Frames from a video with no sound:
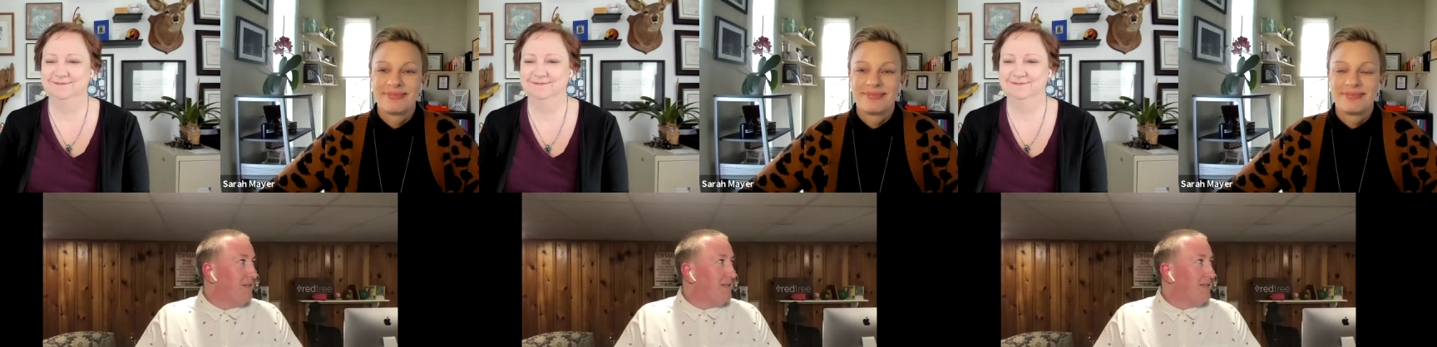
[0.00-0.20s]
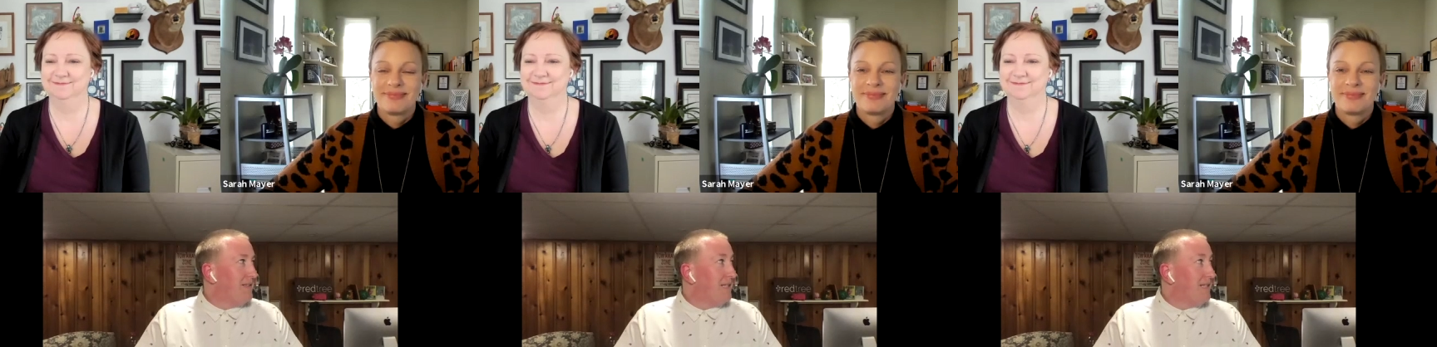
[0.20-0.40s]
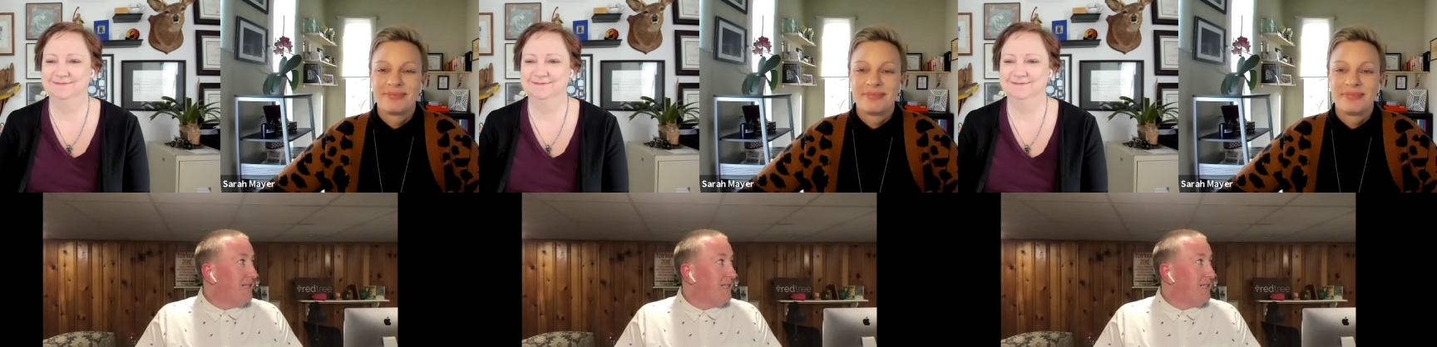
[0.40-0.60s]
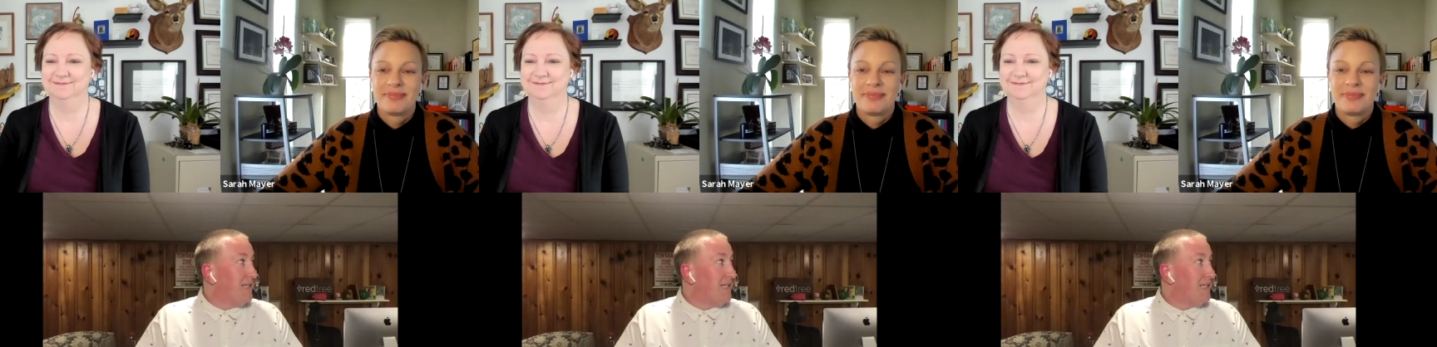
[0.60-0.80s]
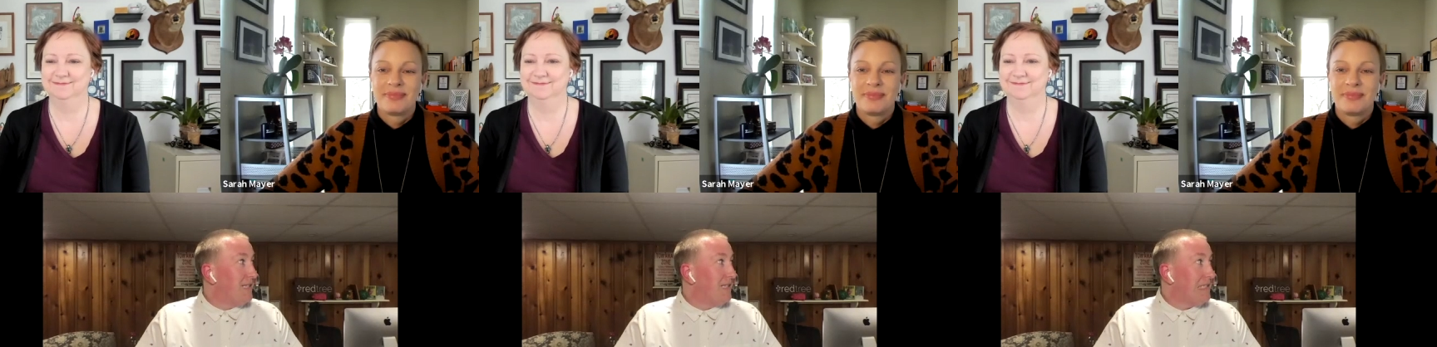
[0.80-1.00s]

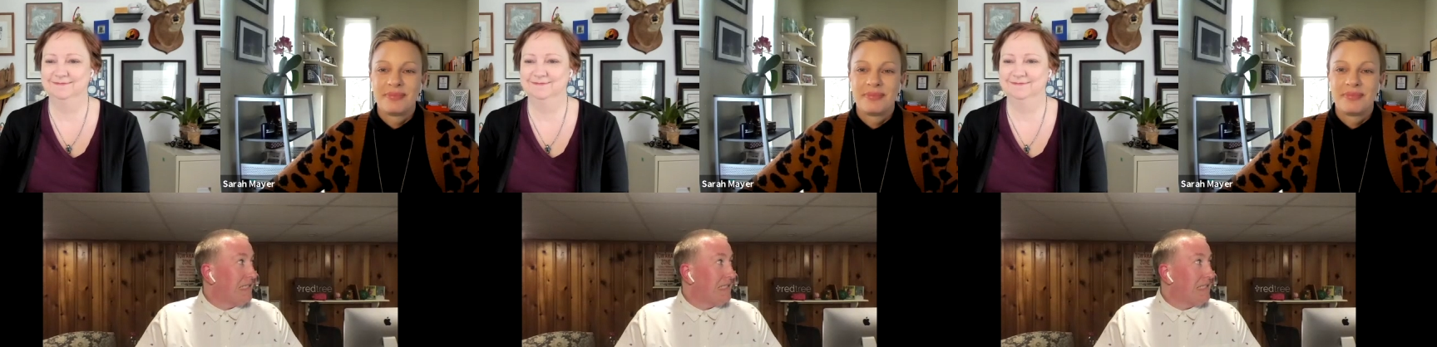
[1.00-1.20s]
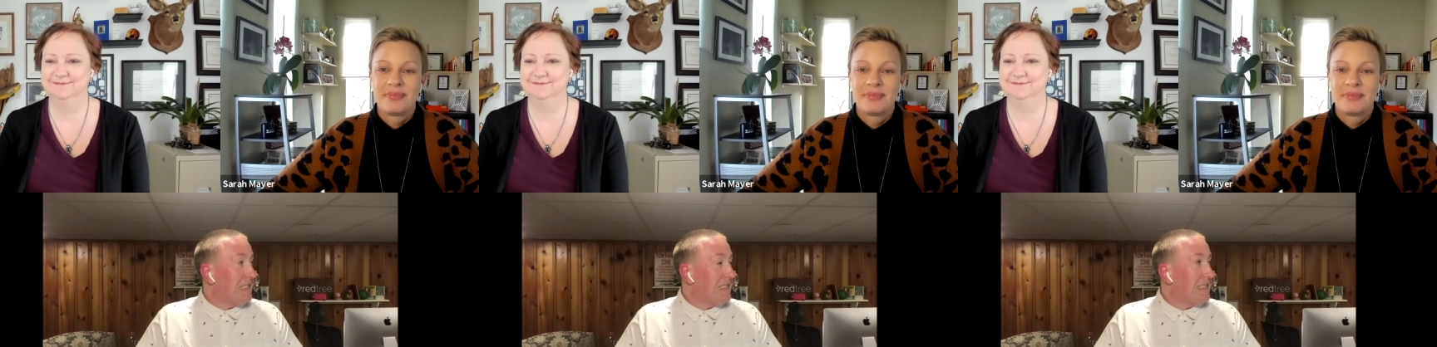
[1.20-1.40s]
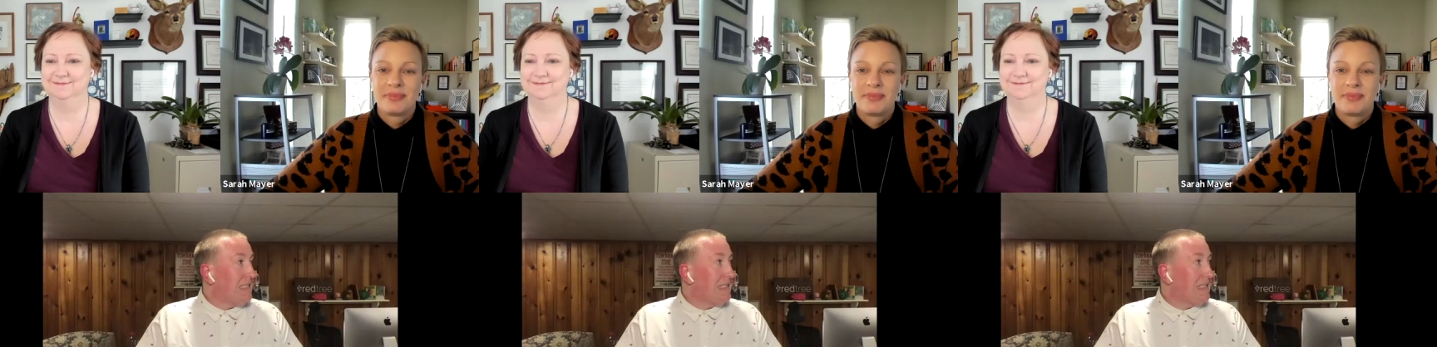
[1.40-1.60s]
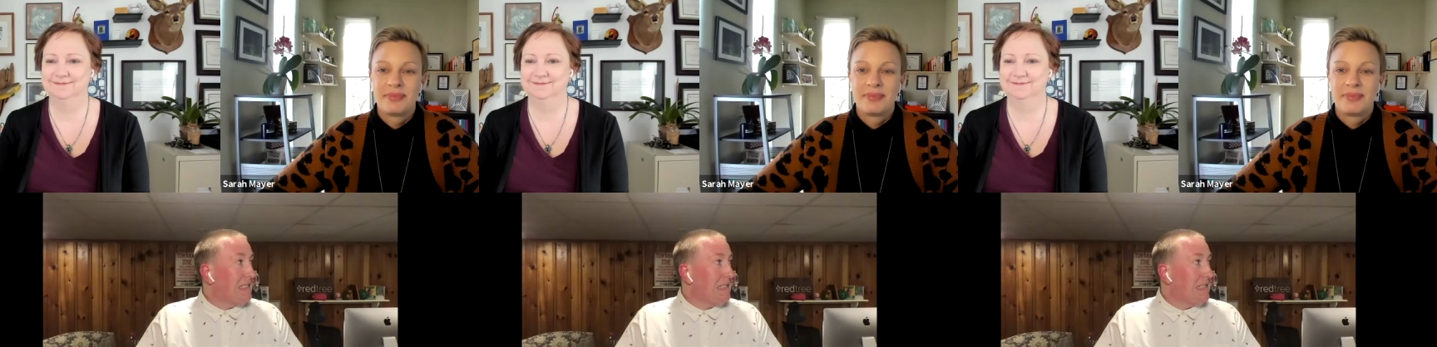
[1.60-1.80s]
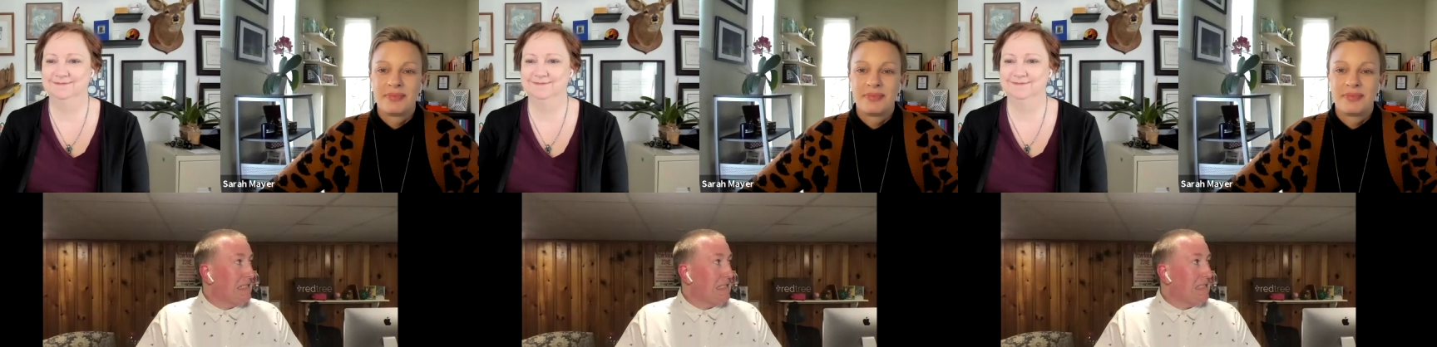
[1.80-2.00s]

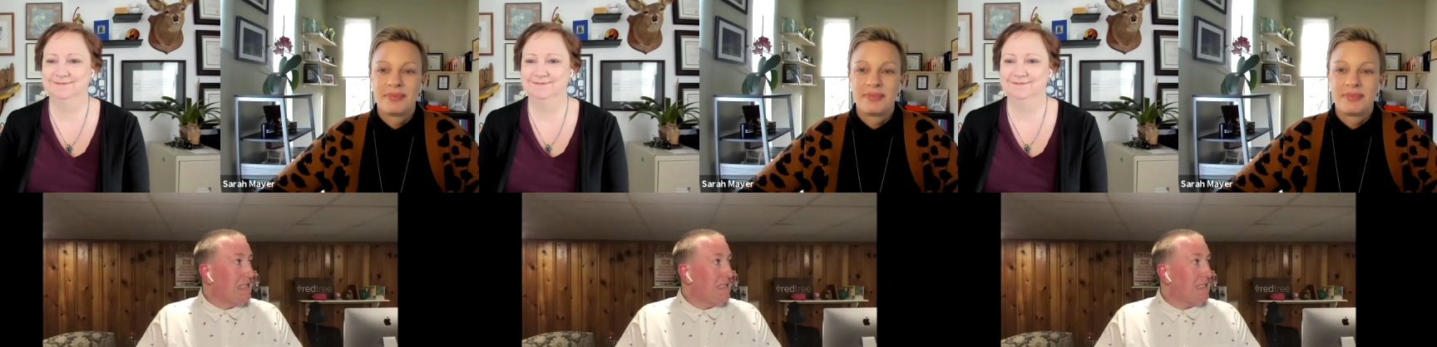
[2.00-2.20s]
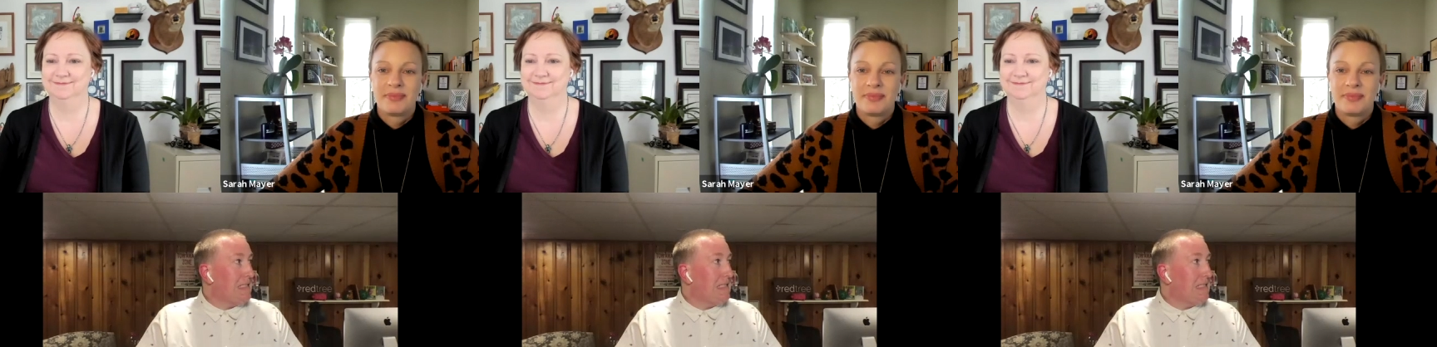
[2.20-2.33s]
No one is speaking in this clip.